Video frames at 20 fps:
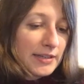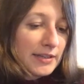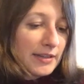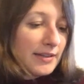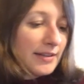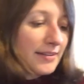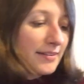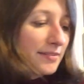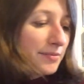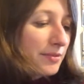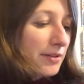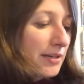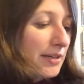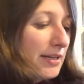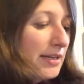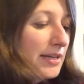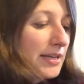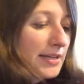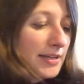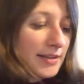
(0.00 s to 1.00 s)
This one
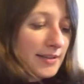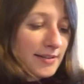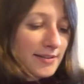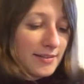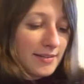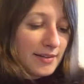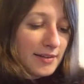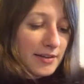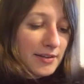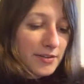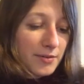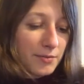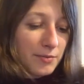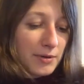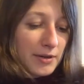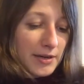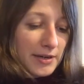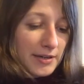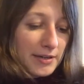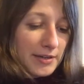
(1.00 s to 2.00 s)
is another
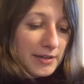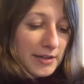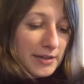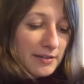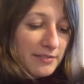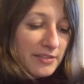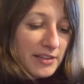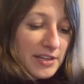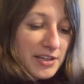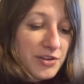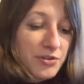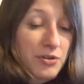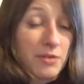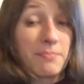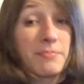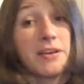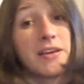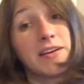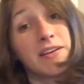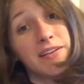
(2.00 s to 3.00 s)
one of the
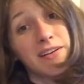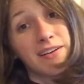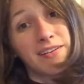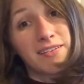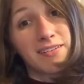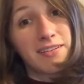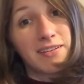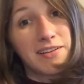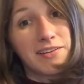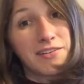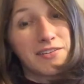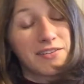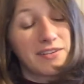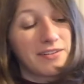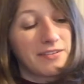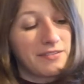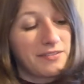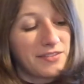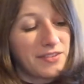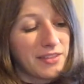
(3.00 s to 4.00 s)
European
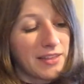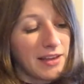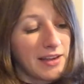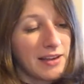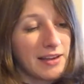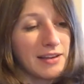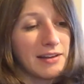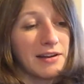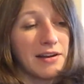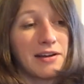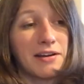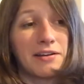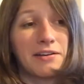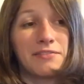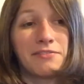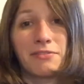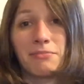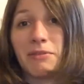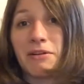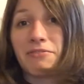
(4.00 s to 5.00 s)
exclusives. Thank
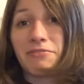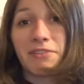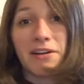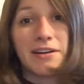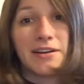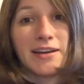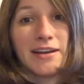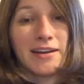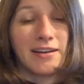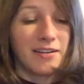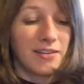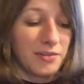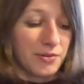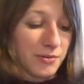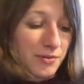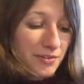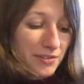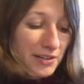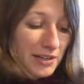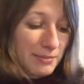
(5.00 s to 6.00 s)
God for my friend Elle, who
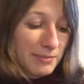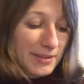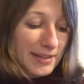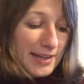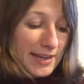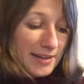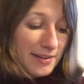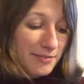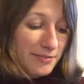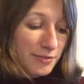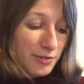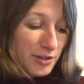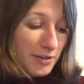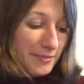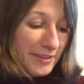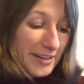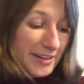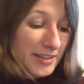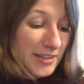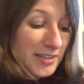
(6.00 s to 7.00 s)
was able to get it for
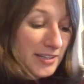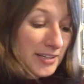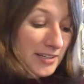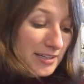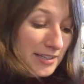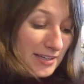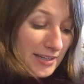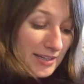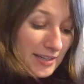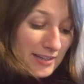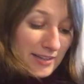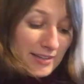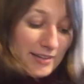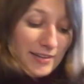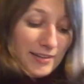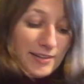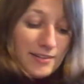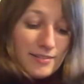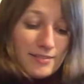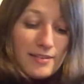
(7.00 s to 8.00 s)
me.
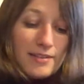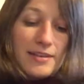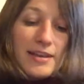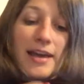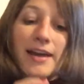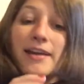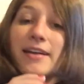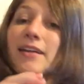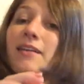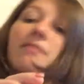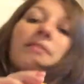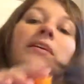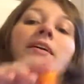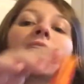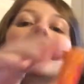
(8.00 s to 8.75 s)
So yeah, here we